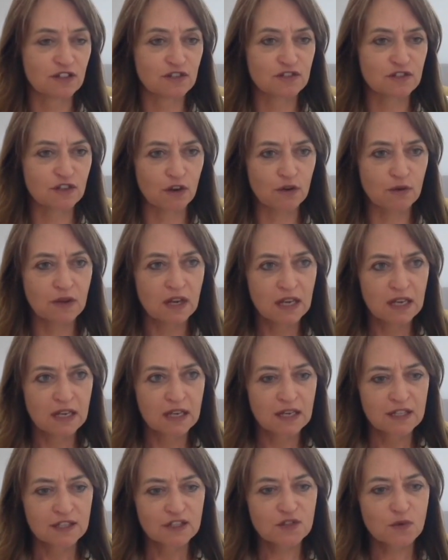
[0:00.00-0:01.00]
So
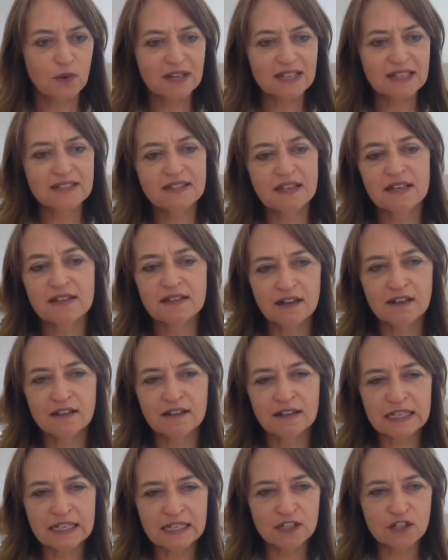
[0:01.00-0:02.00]
to what extent are
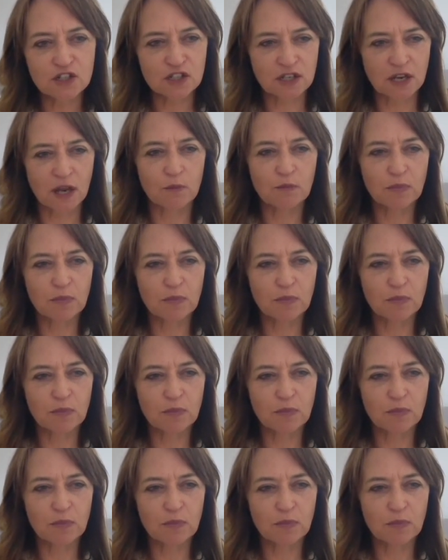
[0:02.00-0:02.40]
leadership